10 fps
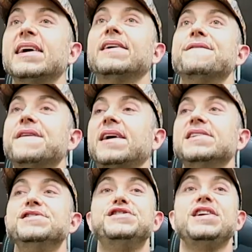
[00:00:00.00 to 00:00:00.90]
like a
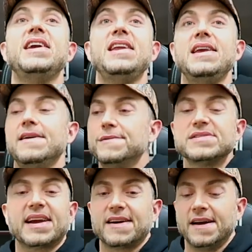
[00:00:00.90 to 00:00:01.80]
fucking genie. It was
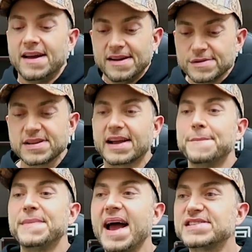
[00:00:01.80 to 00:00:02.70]
like a
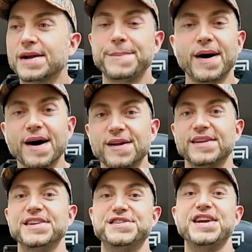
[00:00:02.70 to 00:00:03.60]
magic bottle
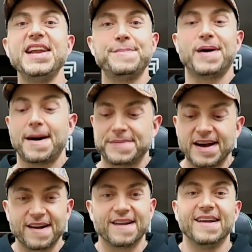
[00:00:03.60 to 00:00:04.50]
and a genie popped
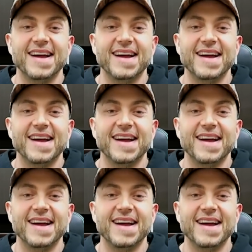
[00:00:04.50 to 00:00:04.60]
out of